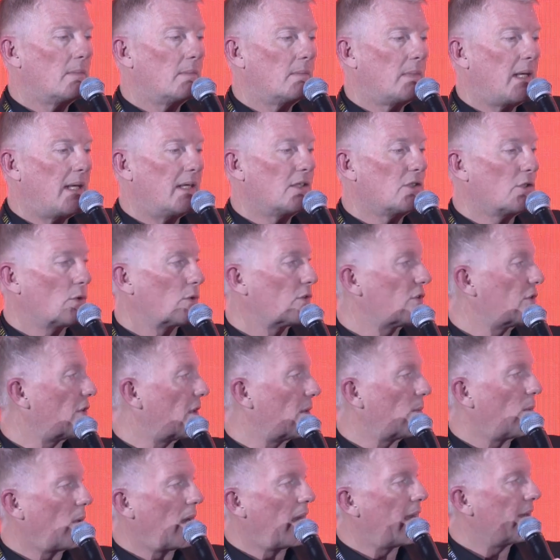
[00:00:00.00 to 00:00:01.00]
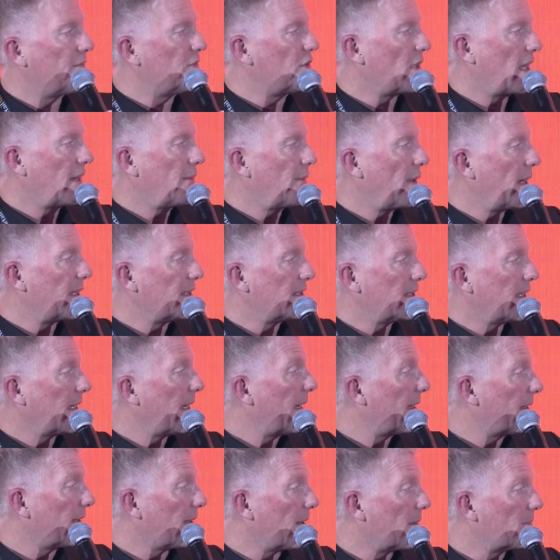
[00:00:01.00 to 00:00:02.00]
it's also a way of generating
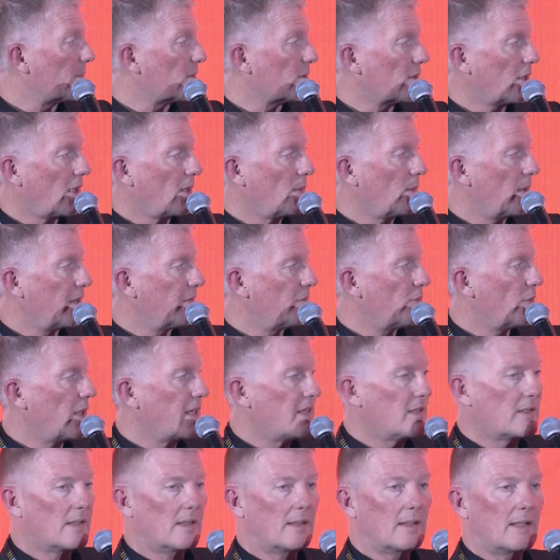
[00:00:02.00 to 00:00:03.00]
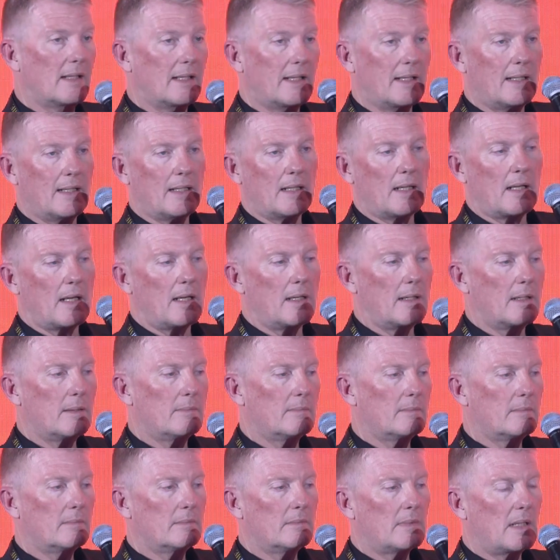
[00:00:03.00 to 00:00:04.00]
income. So we've recently
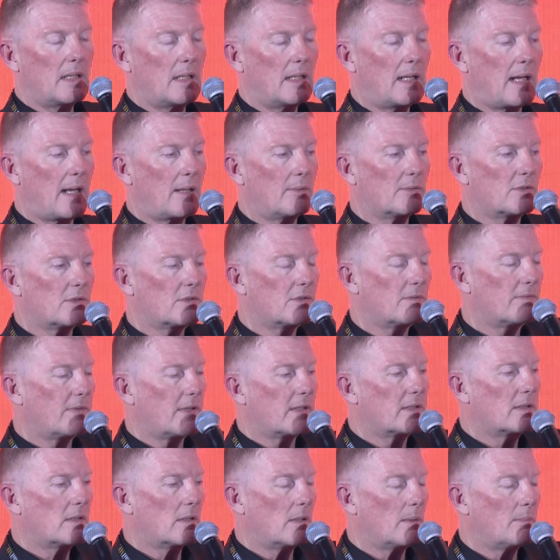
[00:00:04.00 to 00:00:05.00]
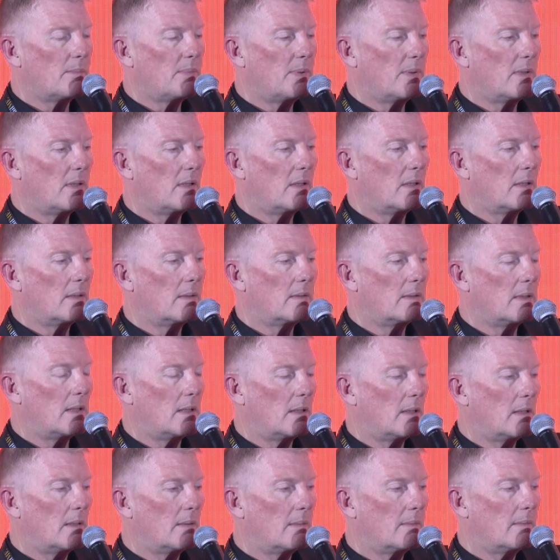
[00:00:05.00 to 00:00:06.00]
announced, for example,
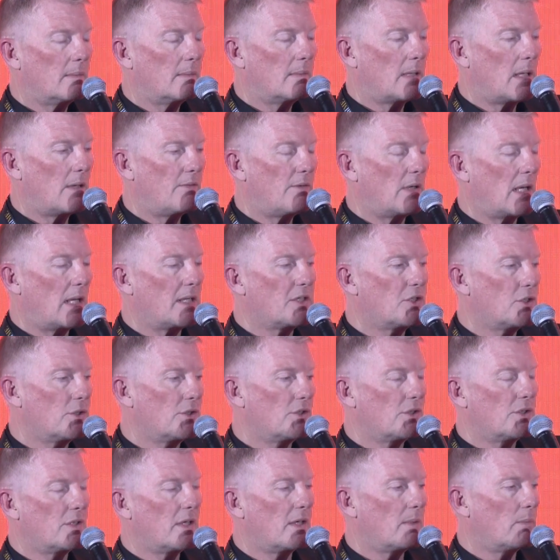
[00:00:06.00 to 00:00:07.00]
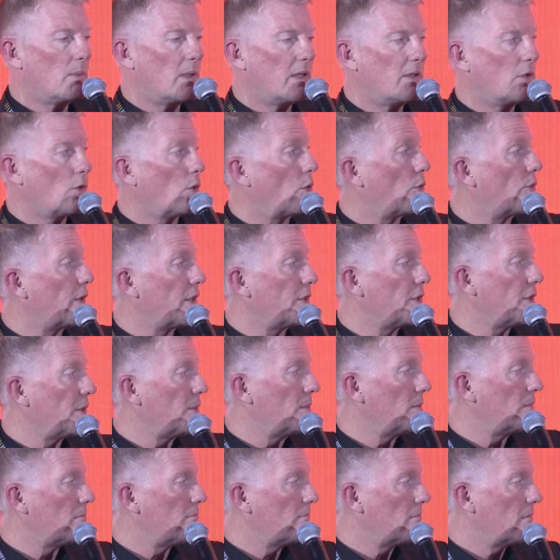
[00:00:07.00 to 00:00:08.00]
a relationship with Ooredoo,
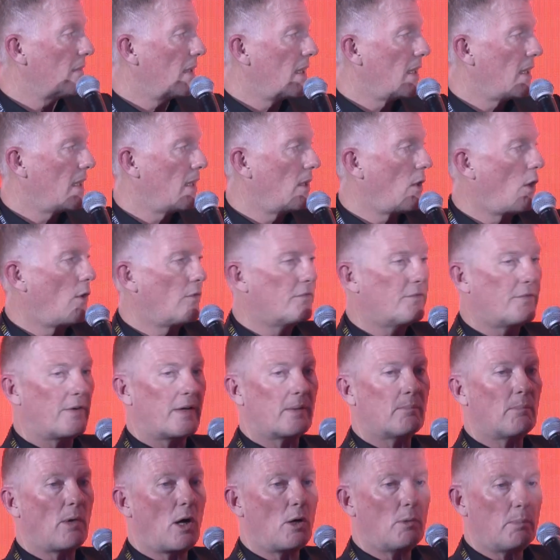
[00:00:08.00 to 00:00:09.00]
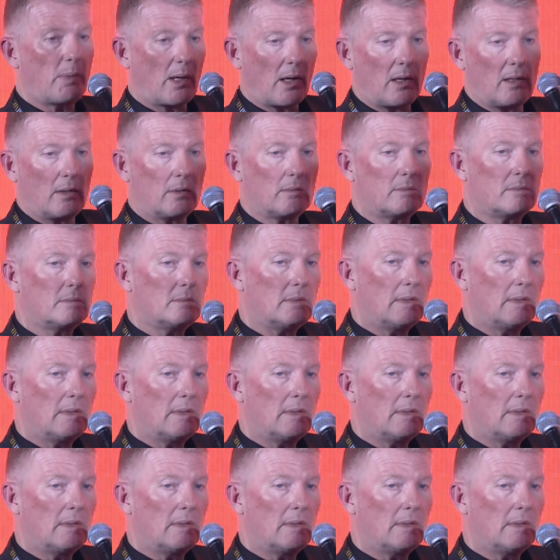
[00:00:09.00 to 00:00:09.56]
offering mobile